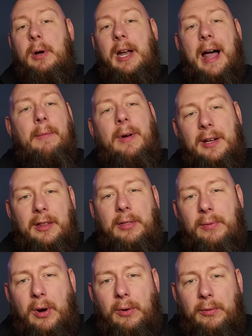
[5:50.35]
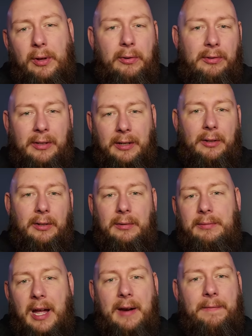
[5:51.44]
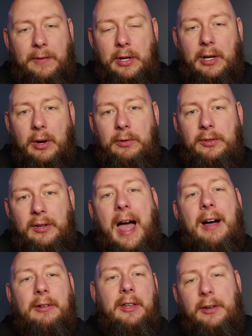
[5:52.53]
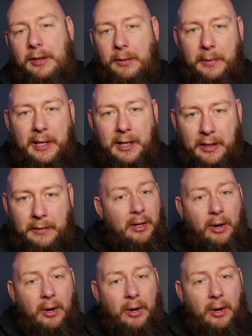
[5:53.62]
but I wanted to throw those little kind of footnotes out there in the beginning.